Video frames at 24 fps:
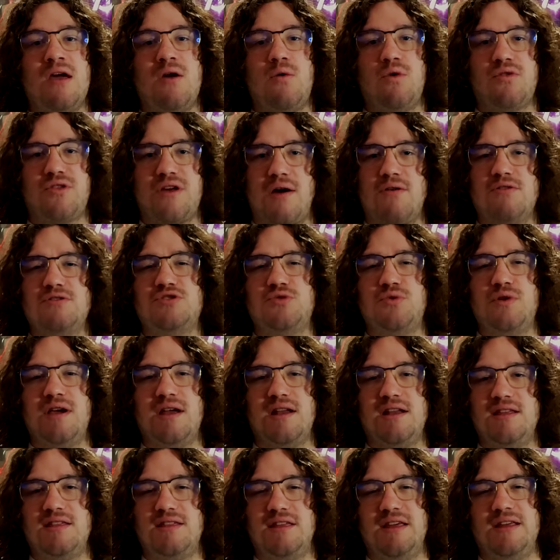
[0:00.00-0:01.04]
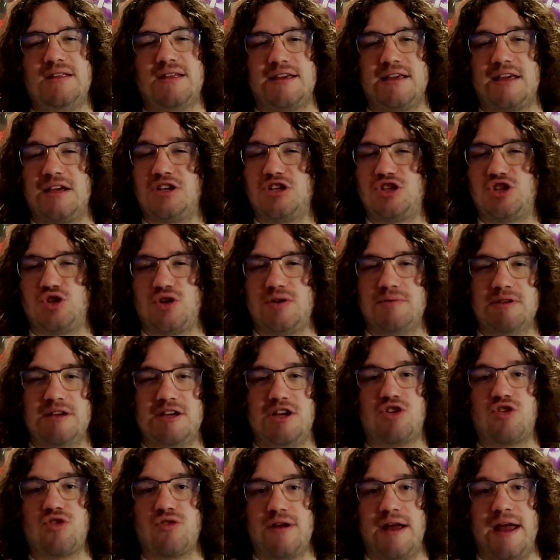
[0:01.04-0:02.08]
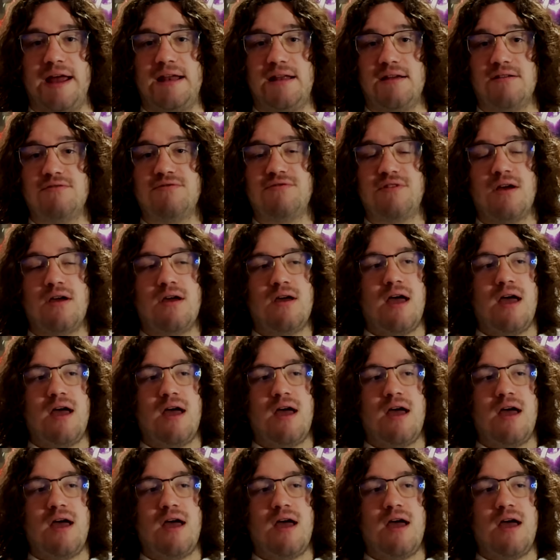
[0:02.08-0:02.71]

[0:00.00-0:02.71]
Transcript: without doing anything like extremely creative.